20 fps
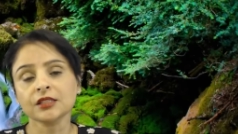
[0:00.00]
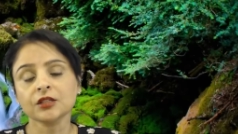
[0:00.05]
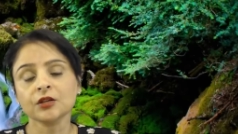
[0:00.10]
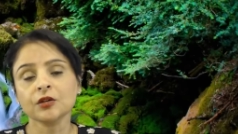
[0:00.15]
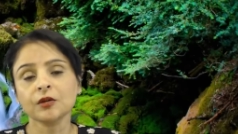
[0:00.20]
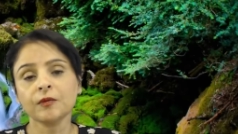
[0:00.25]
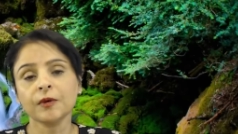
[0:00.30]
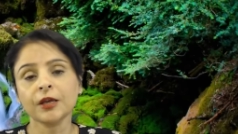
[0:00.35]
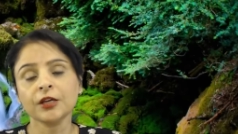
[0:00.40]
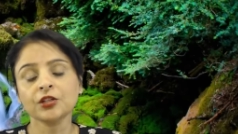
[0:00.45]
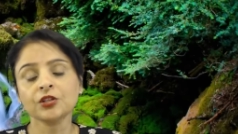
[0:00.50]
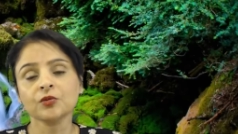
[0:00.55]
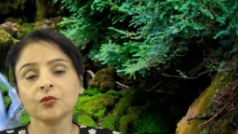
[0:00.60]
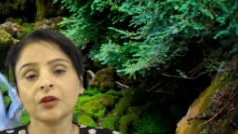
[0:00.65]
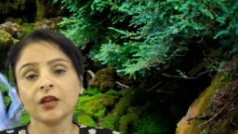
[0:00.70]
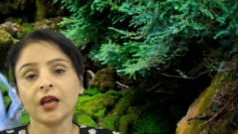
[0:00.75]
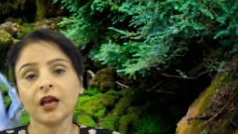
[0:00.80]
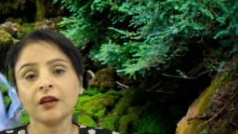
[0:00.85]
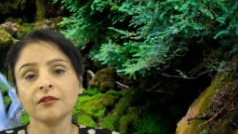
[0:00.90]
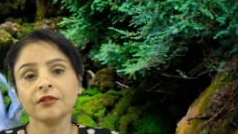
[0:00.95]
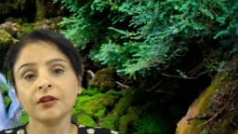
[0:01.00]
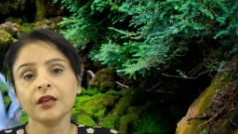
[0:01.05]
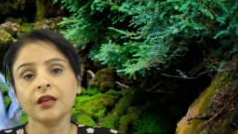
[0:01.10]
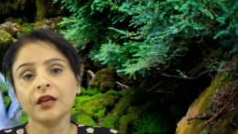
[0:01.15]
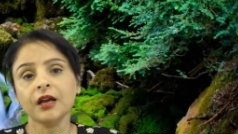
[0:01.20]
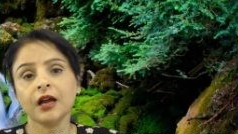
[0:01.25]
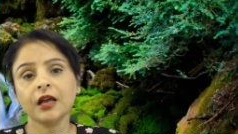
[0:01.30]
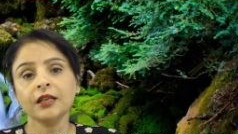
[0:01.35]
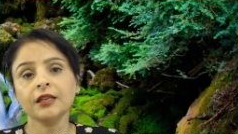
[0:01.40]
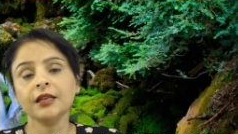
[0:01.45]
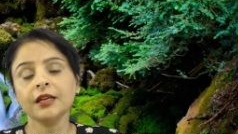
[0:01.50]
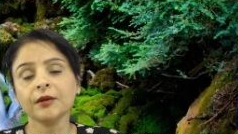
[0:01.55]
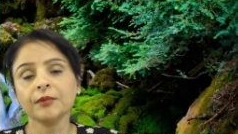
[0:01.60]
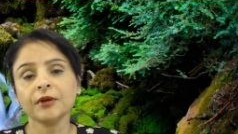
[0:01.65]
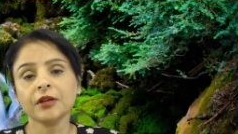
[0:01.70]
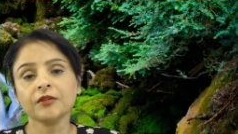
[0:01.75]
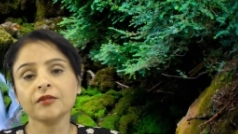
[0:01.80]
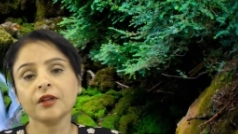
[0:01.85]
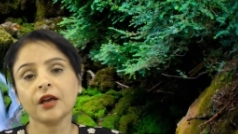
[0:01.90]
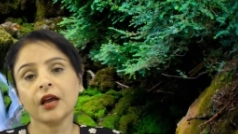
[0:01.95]
So the patient will have a little
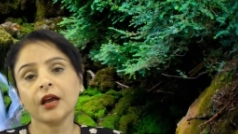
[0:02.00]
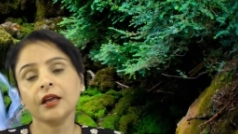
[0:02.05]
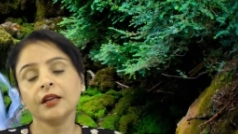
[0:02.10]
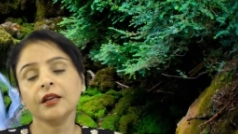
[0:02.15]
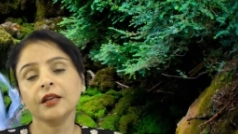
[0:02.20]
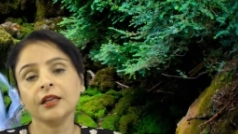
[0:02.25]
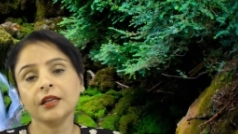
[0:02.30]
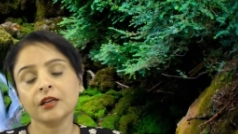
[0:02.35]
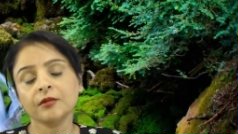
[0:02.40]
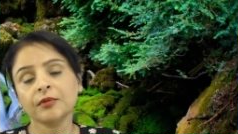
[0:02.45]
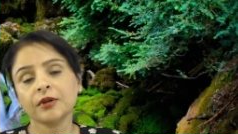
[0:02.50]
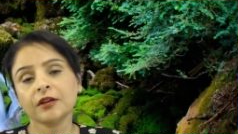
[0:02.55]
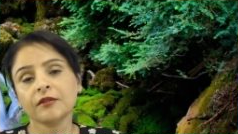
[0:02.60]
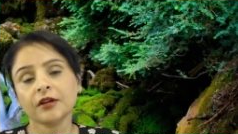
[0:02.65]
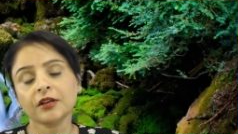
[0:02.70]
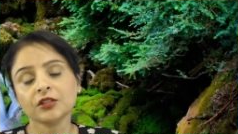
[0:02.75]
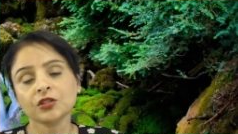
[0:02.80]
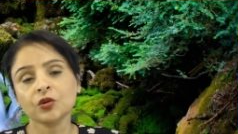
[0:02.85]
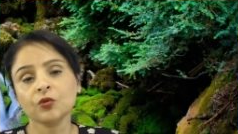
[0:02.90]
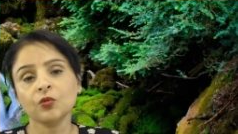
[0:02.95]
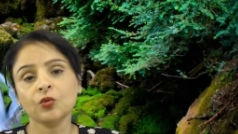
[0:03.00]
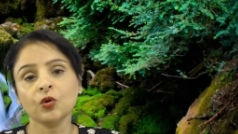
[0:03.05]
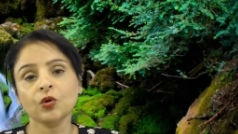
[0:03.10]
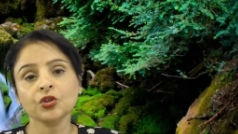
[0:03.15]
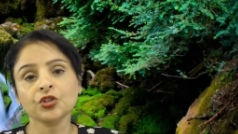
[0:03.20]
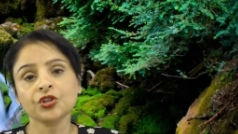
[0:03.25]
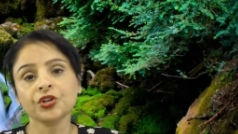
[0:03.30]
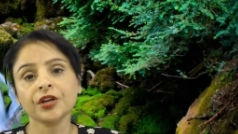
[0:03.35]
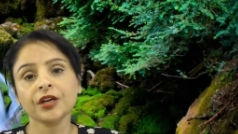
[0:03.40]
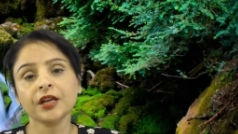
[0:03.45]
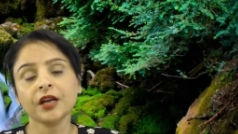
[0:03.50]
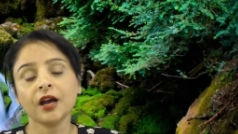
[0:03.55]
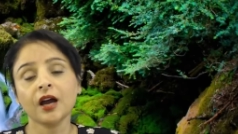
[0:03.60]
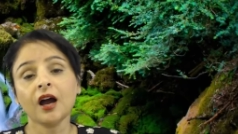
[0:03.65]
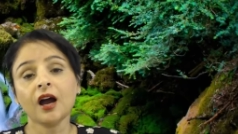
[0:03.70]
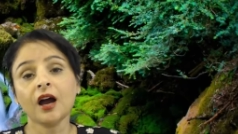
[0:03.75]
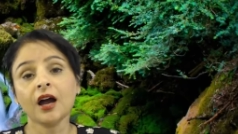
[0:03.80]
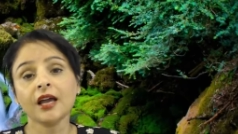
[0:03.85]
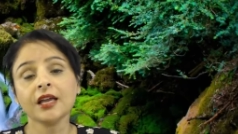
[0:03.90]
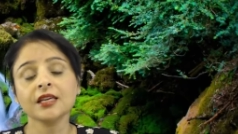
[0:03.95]
bit of that and a little bit of that. So watery
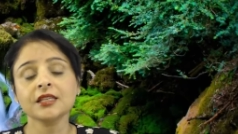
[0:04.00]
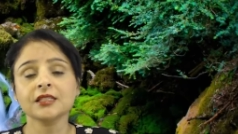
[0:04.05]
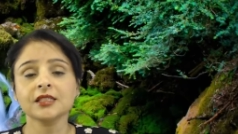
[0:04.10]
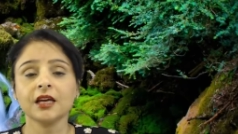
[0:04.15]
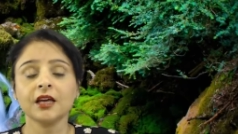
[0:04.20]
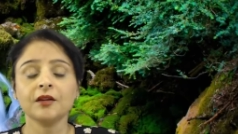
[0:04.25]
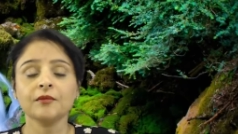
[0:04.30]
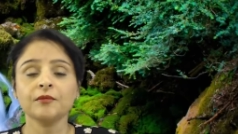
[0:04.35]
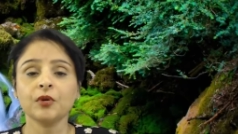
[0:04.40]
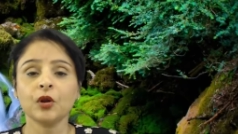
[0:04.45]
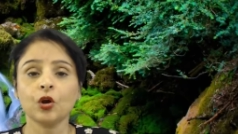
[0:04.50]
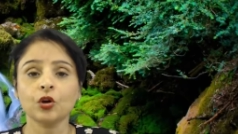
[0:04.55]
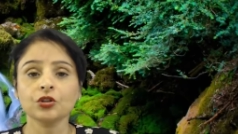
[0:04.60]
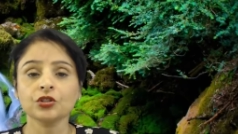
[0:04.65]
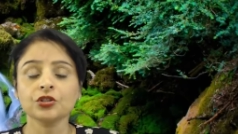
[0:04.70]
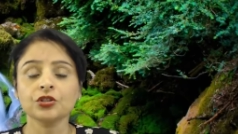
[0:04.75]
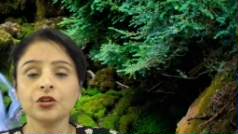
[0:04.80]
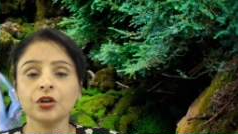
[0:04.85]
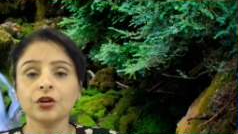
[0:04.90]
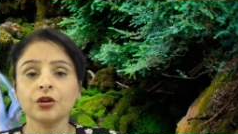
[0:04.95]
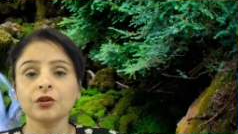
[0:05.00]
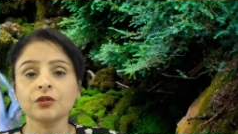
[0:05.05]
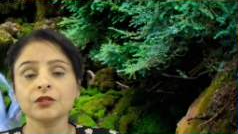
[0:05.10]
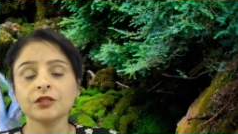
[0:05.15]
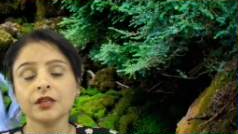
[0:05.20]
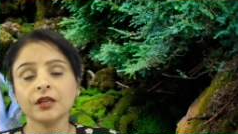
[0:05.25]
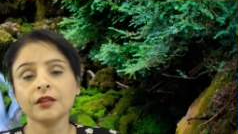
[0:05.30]
eyes and blocked nose,